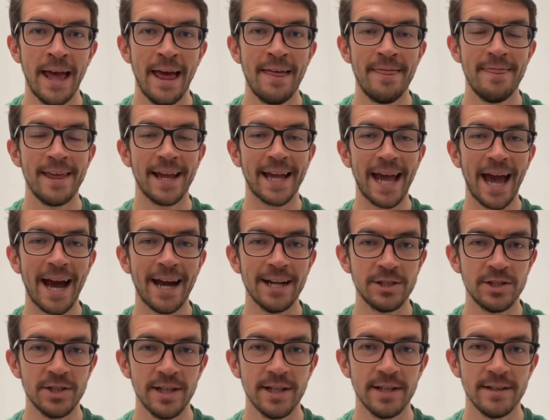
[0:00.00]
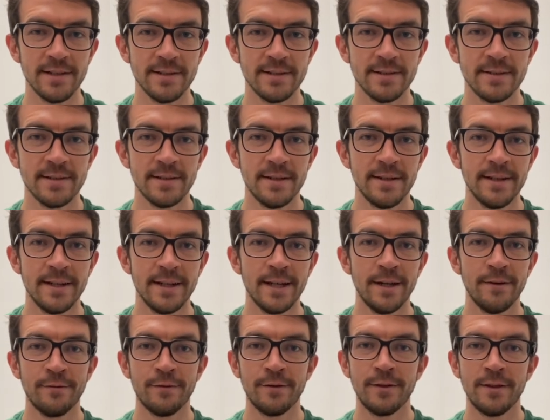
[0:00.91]
The catch is,
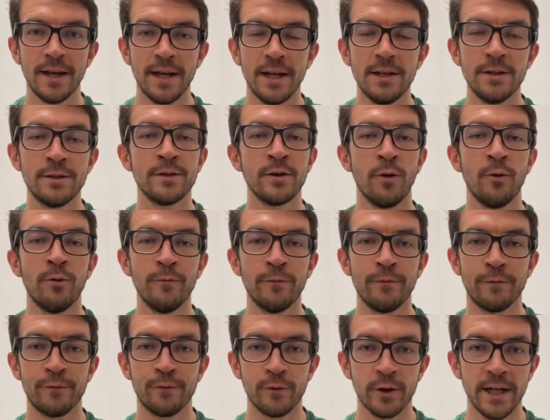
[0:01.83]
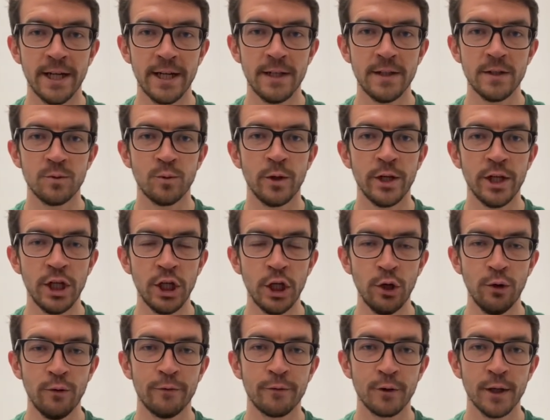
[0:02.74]
if they don't freeze when
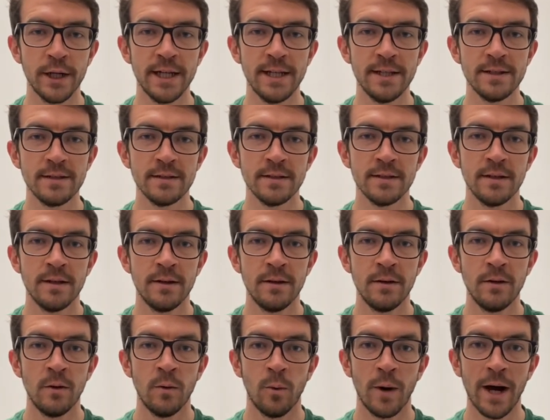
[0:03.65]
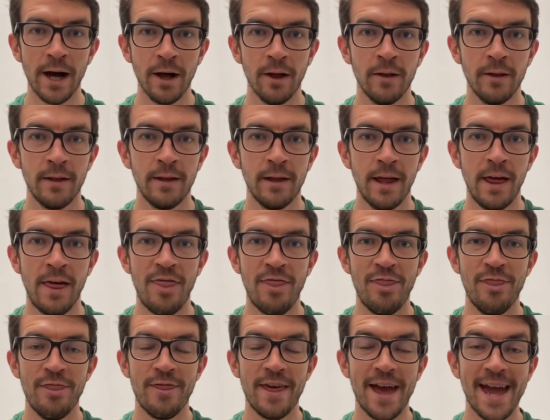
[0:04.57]
you freeze, well,
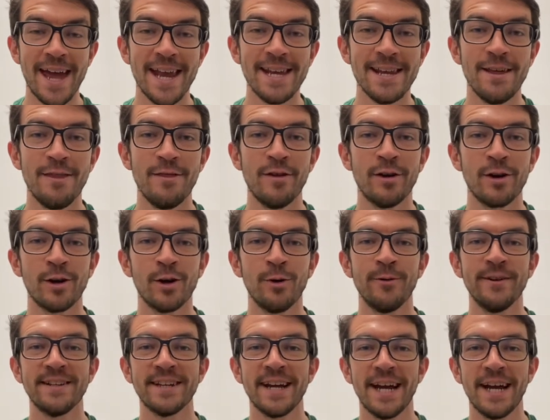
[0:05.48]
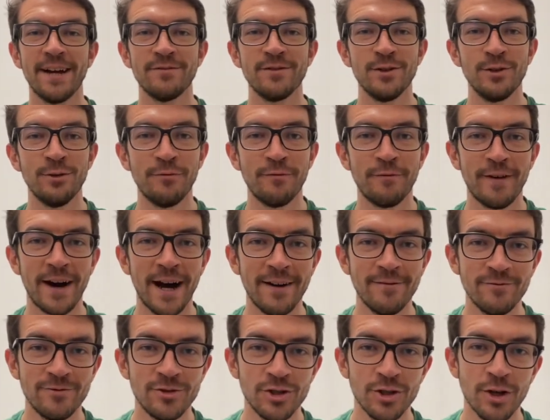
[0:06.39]
then they're going to have to do
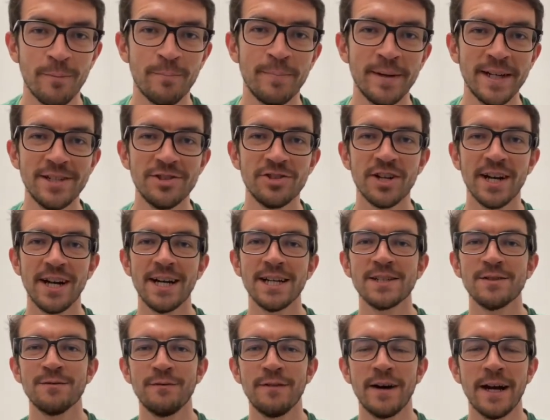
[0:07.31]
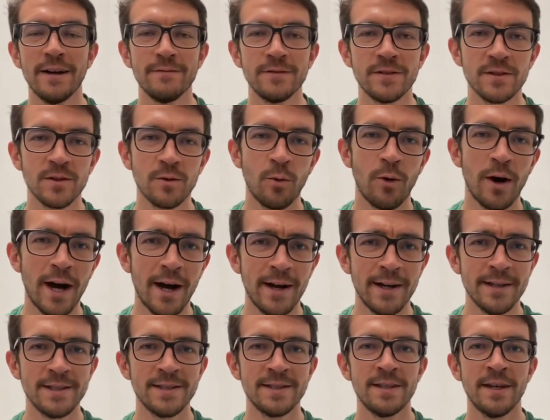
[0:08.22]
5 jumping jacks, 5
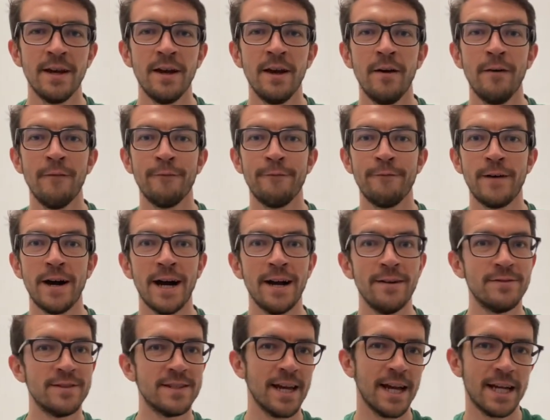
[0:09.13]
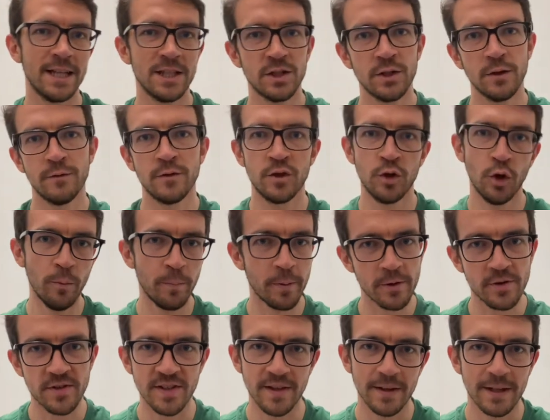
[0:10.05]
squats, 5 seconds of
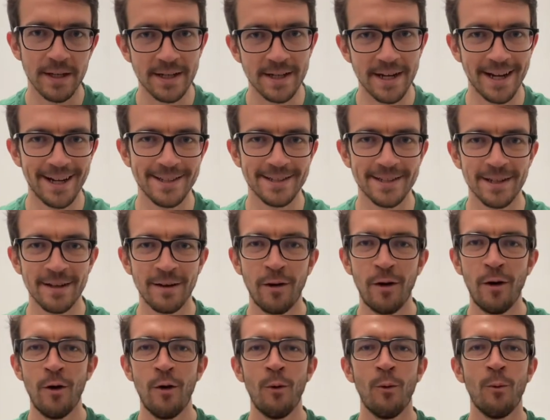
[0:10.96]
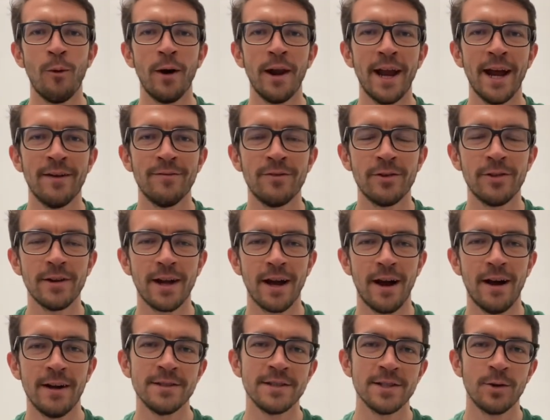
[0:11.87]
super silly dancing, whatever the
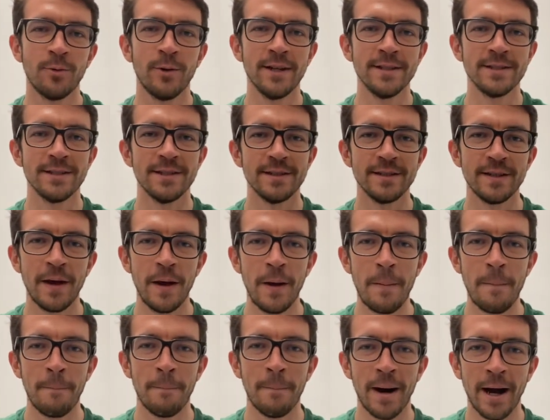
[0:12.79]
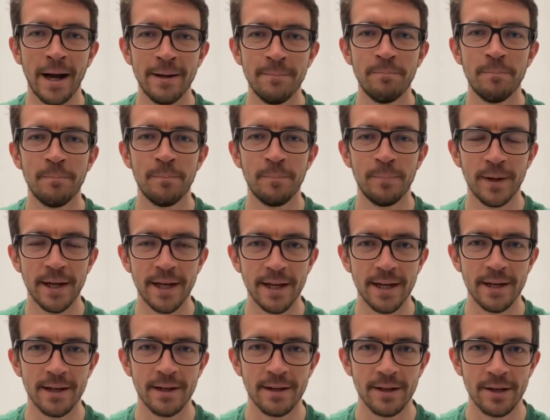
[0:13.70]
consequences might
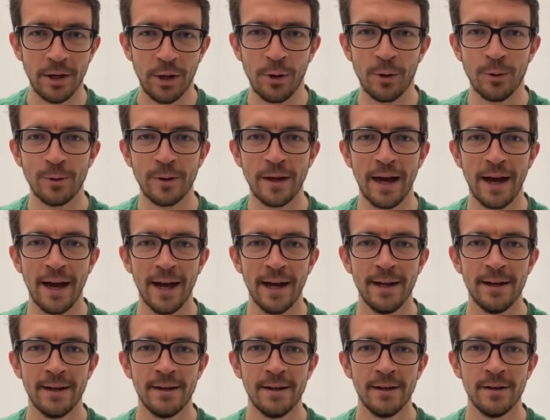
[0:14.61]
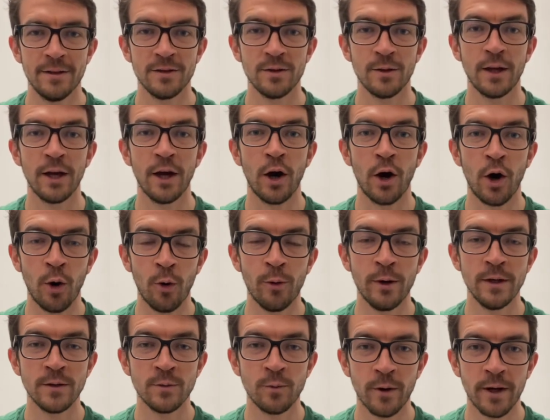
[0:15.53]
be, okay? So they
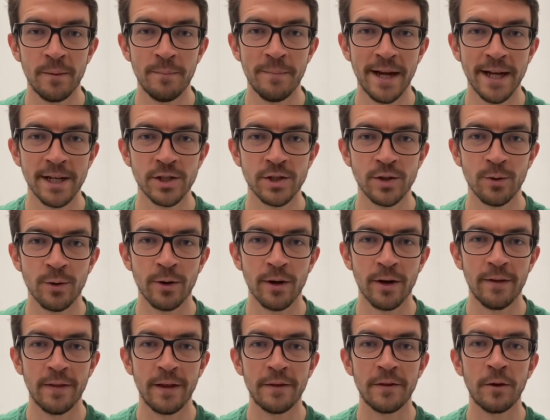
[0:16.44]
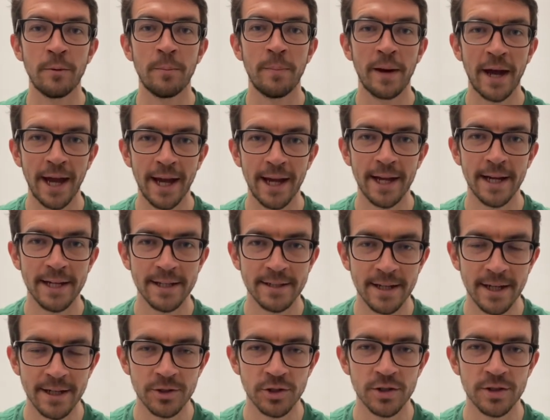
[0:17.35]
always want to make sure that they're paying
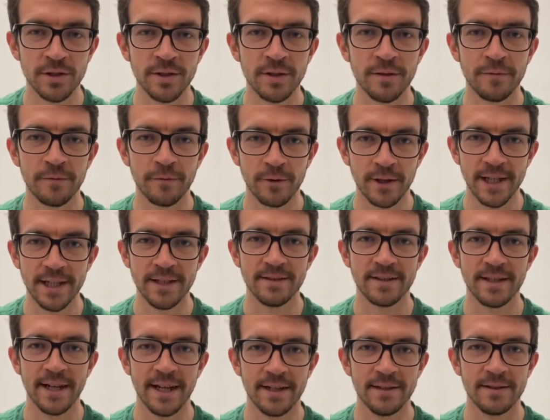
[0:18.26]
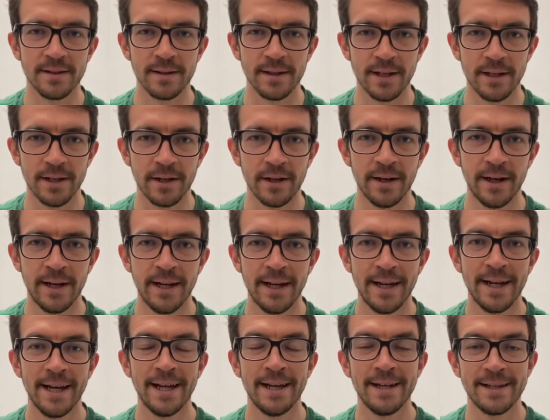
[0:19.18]
attention to the freeze dance leader
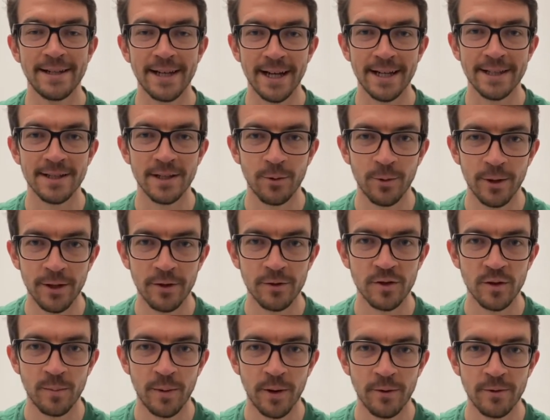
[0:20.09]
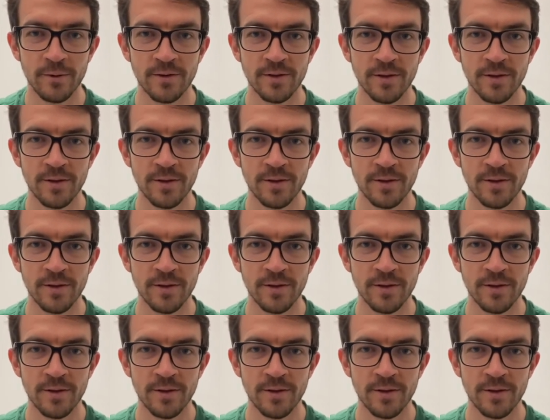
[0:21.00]
and dancing when they're supposed